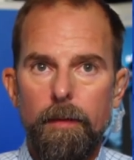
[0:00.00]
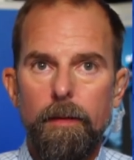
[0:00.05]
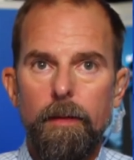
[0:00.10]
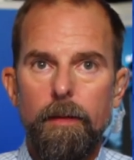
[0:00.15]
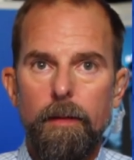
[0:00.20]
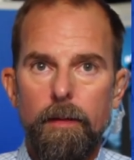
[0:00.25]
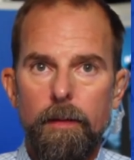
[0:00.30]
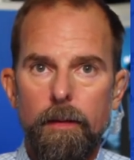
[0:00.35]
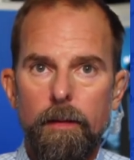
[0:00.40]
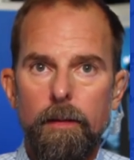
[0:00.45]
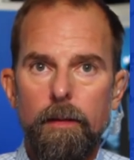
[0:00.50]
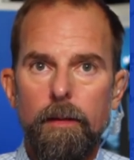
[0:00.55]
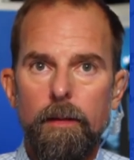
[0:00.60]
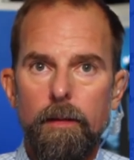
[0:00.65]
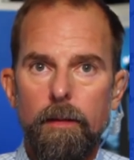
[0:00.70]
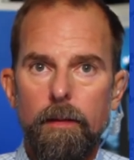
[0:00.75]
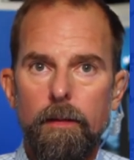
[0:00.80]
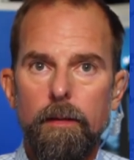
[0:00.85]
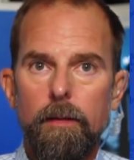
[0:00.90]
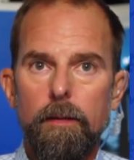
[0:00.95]

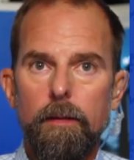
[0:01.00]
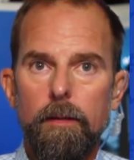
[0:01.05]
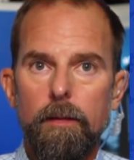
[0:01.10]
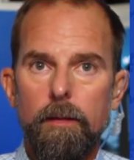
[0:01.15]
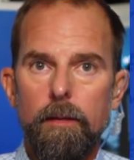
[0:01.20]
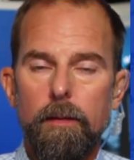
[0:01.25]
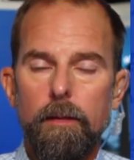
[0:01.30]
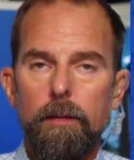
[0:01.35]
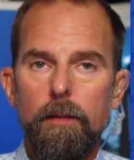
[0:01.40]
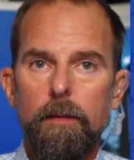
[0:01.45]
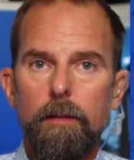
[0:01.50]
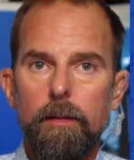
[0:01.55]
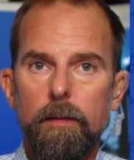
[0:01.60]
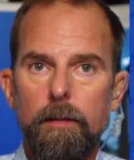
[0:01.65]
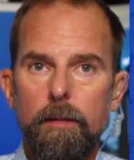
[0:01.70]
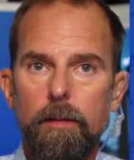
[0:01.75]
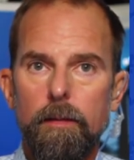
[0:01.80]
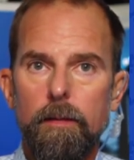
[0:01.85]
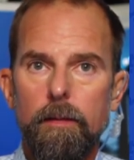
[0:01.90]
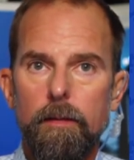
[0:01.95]

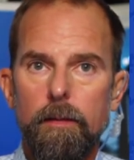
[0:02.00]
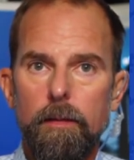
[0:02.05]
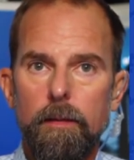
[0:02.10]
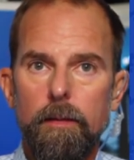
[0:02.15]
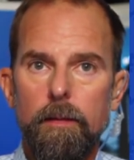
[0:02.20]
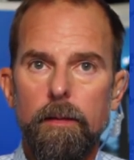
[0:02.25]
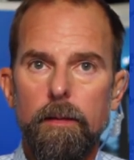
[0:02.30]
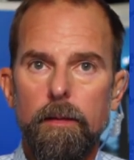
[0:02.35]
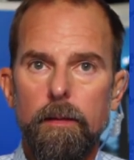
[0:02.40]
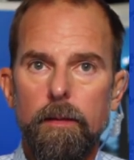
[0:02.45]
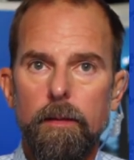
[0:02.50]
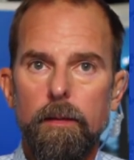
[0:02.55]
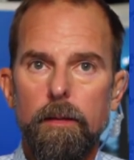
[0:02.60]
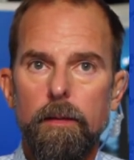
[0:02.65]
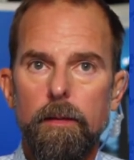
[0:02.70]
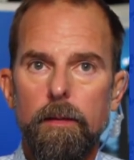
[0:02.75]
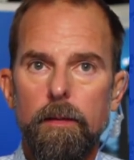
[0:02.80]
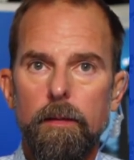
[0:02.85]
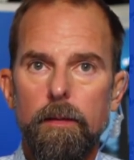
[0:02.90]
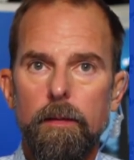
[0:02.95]

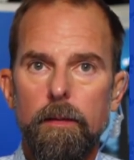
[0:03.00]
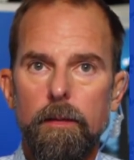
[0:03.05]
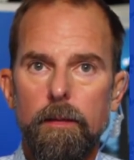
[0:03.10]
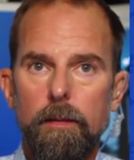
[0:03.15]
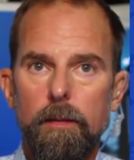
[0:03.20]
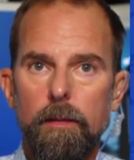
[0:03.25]
(silent)